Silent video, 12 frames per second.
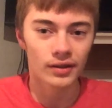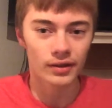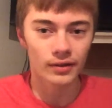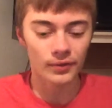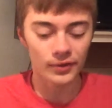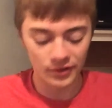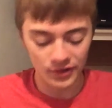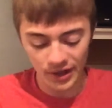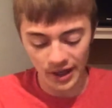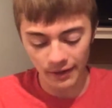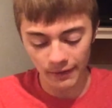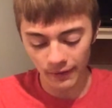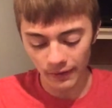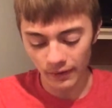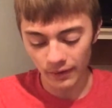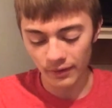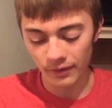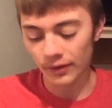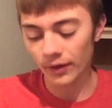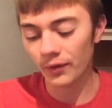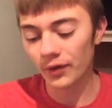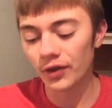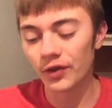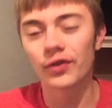the first
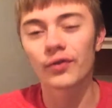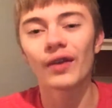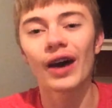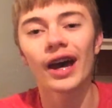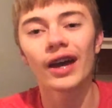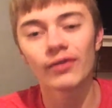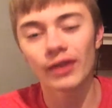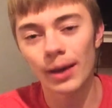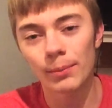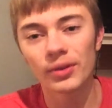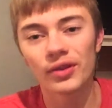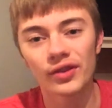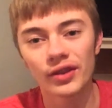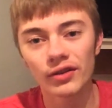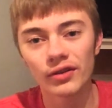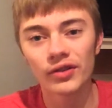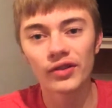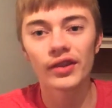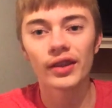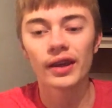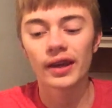5 episodes,